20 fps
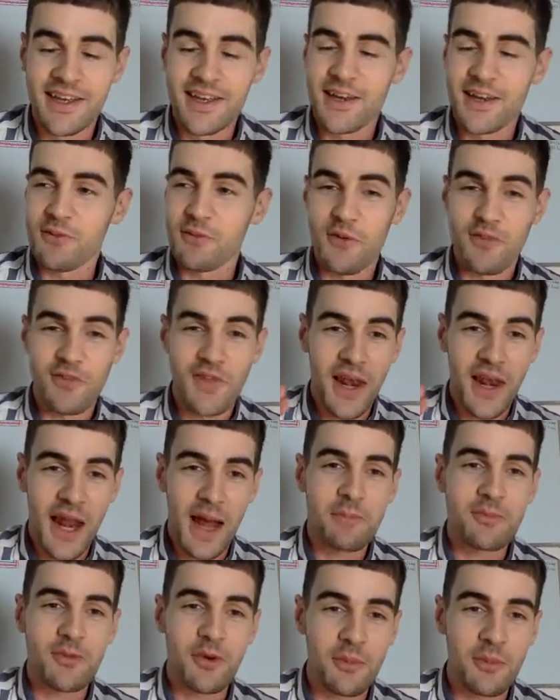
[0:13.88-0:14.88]
with the
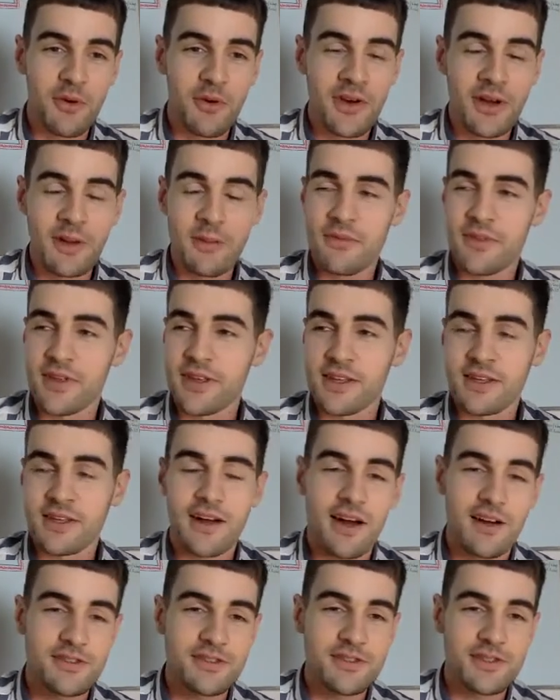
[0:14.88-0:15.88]
laptop on, I'm thinking, I've
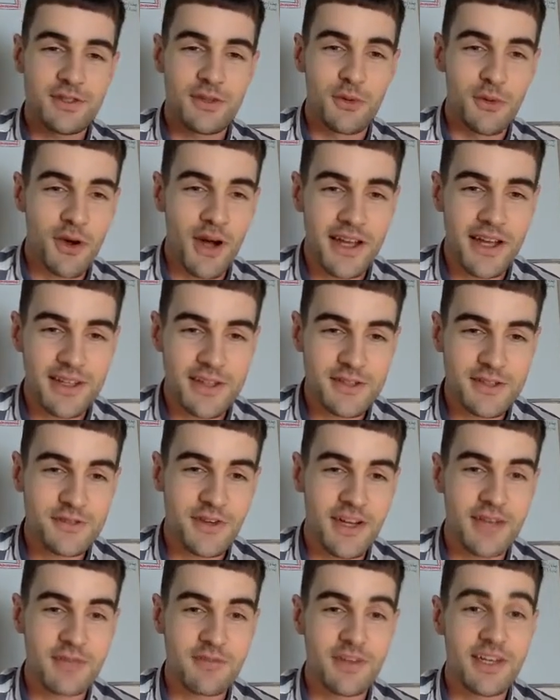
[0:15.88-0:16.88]
still got to edit this
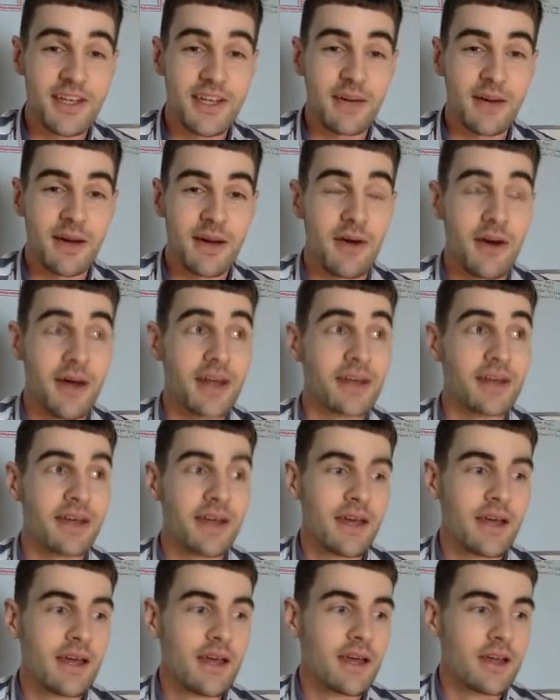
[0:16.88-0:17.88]
fucking video out, and
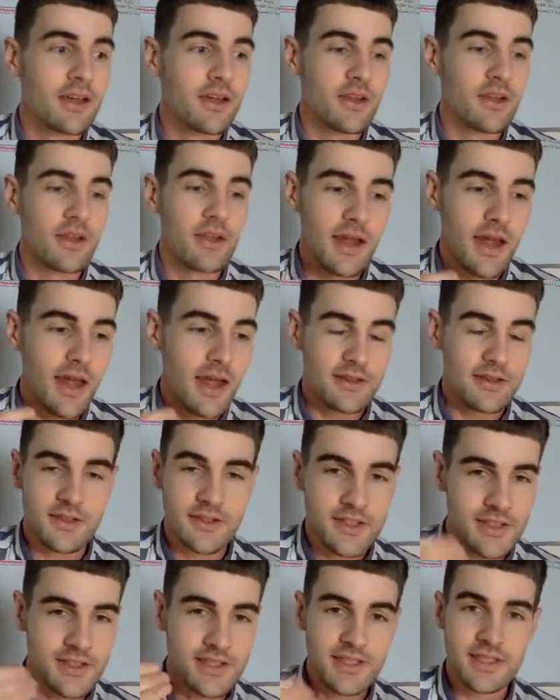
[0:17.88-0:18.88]
just
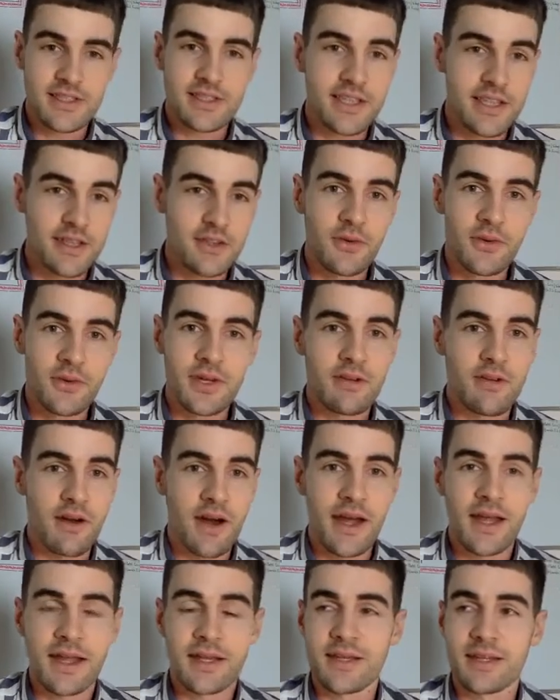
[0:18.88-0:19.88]
consistently doing it, right?
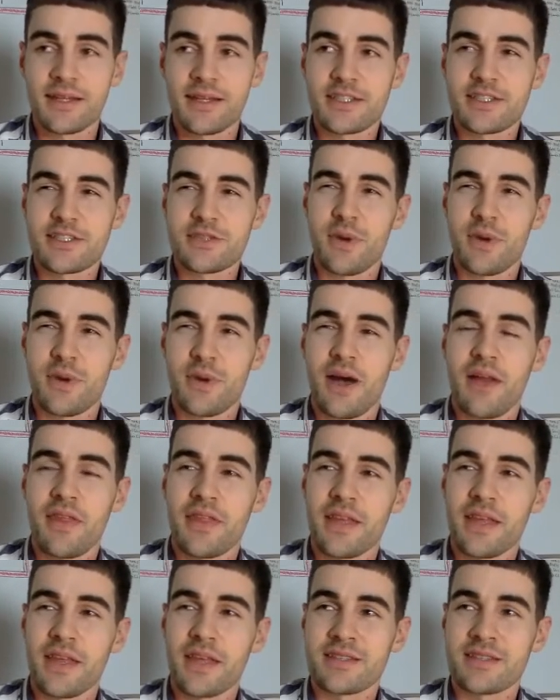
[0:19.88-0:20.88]
And this is why I
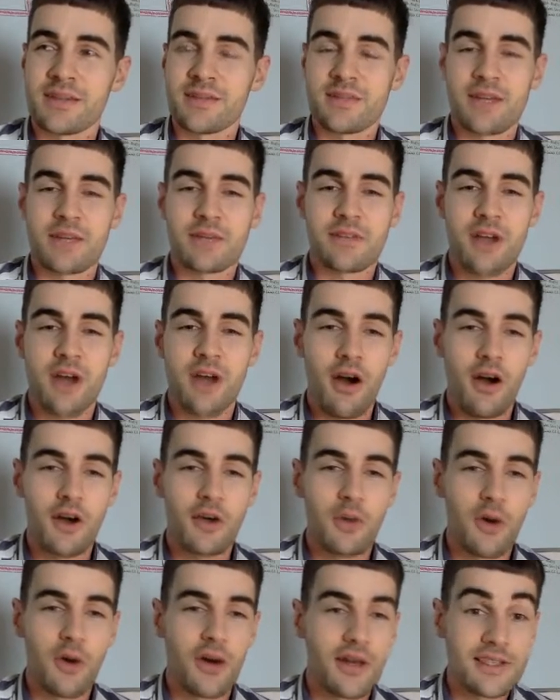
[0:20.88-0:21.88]
think sometimes hard
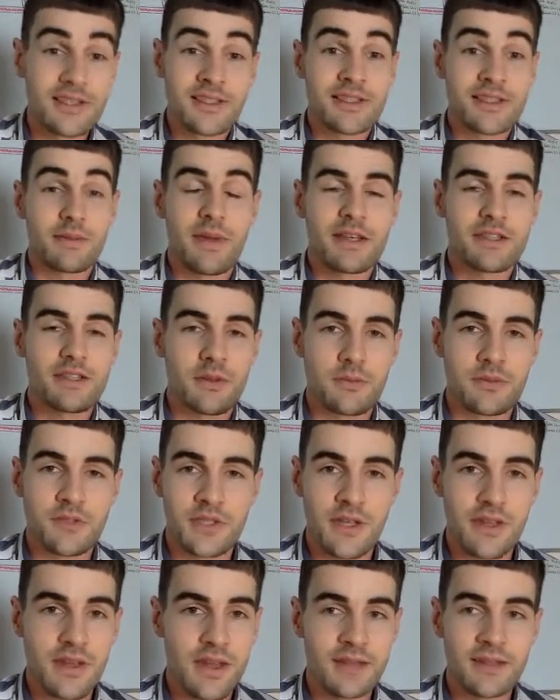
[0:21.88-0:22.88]
work isn't the best option. At
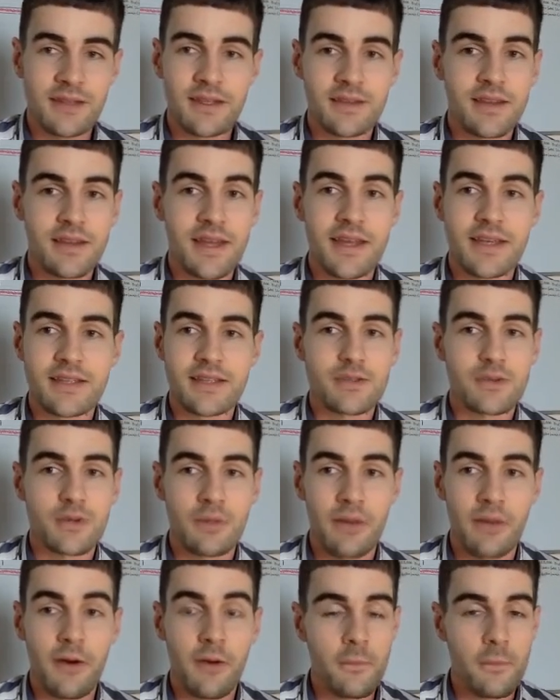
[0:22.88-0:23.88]
the end of the day, it's all
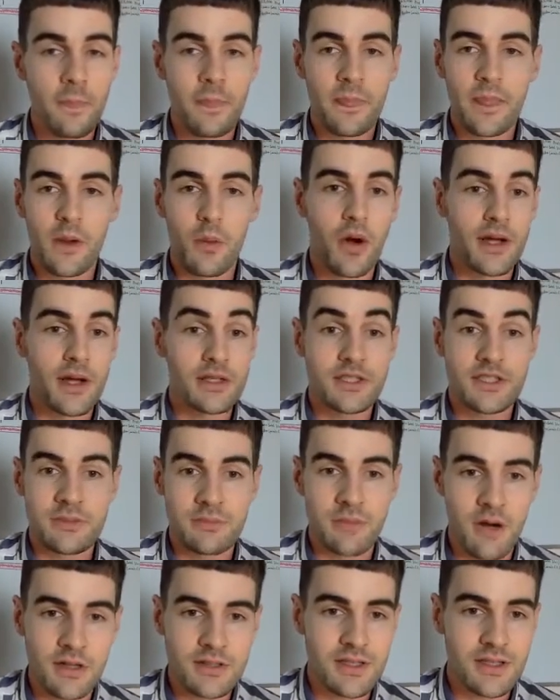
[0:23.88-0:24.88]
about working
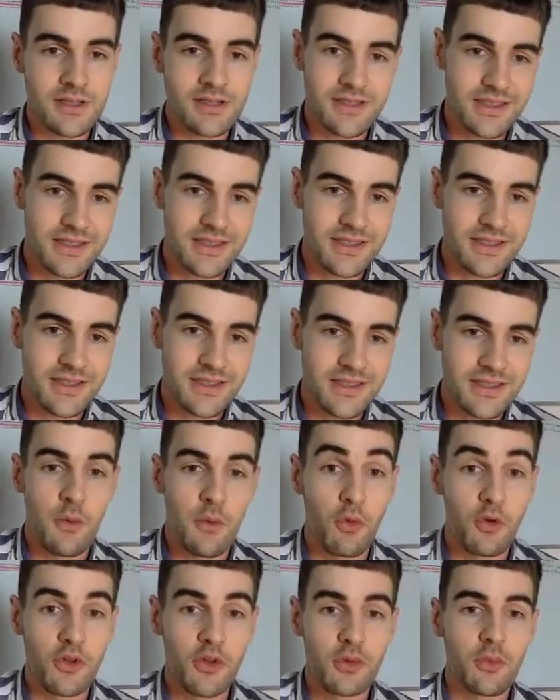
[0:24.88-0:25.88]
smarter to get
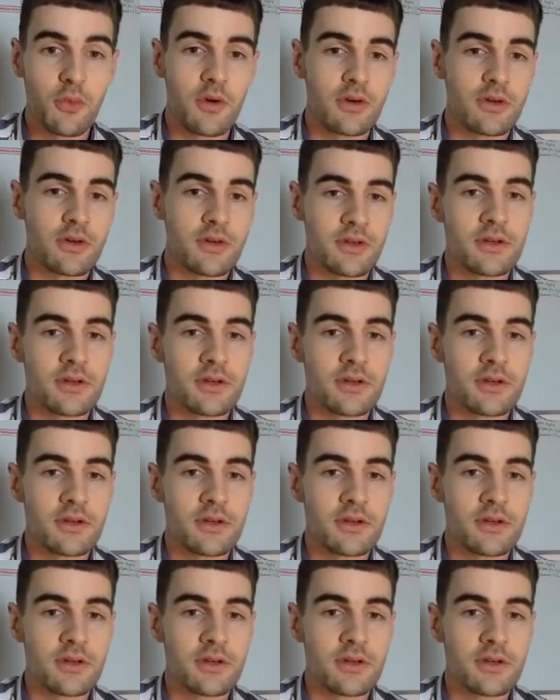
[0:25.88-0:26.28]
what you want.